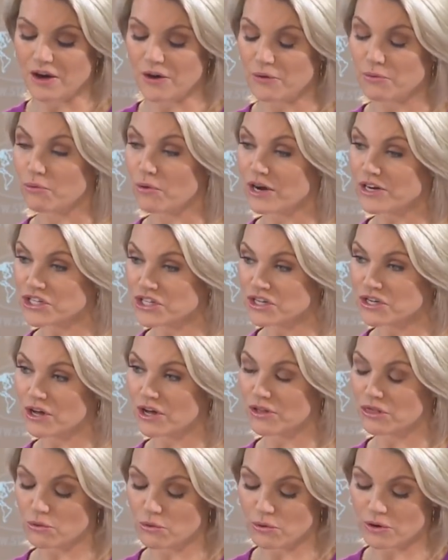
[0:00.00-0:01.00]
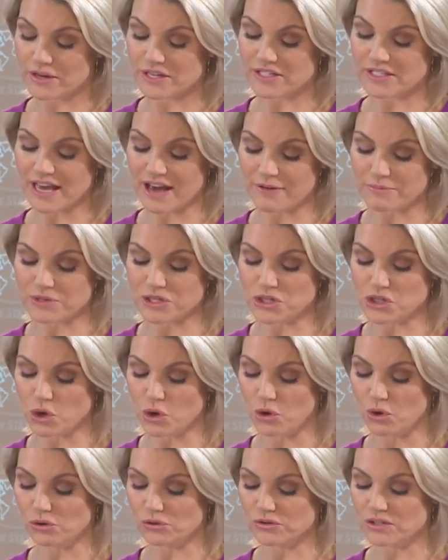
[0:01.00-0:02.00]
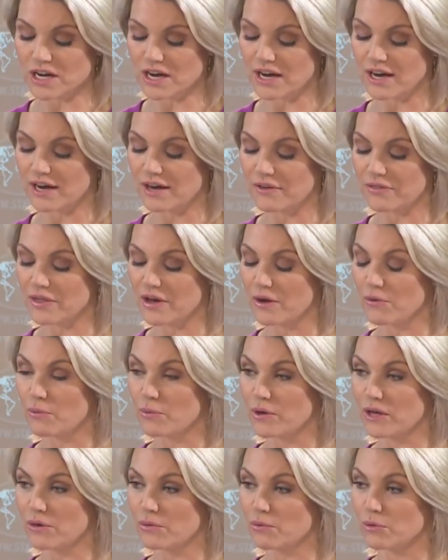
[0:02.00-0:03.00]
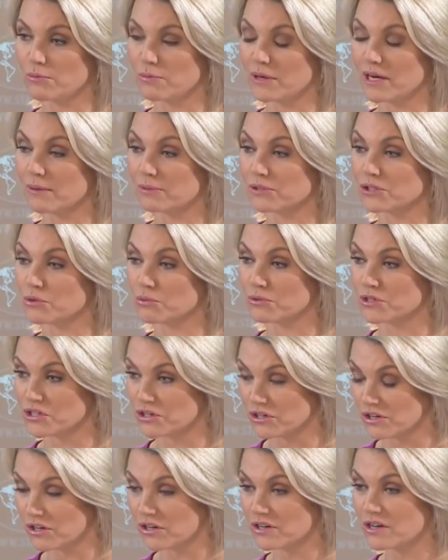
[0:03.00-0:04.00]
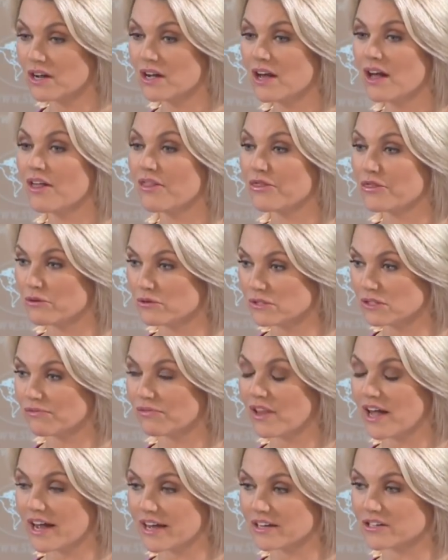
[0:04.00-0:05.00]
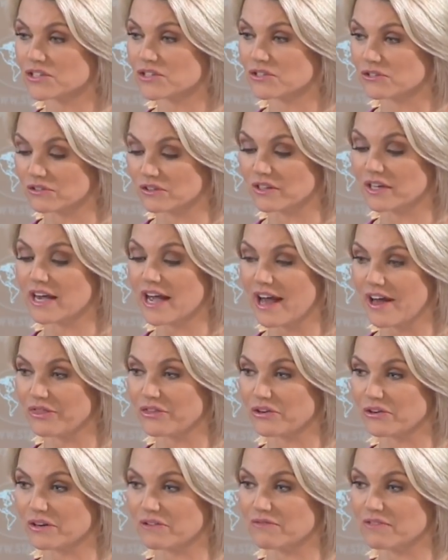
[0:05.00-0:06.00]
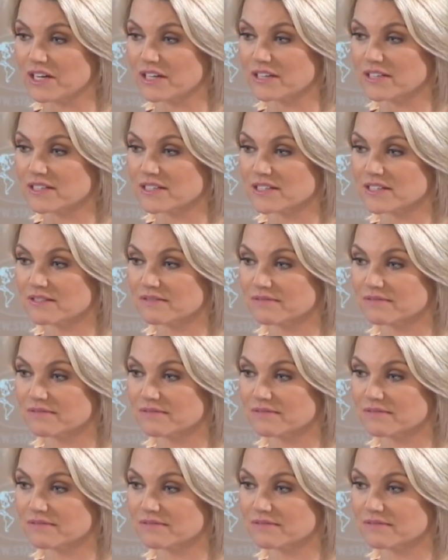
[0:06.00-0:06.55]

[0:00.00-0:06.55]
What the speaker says: Russian authorities have been told that we would be able to return those flags certainly at their convenience.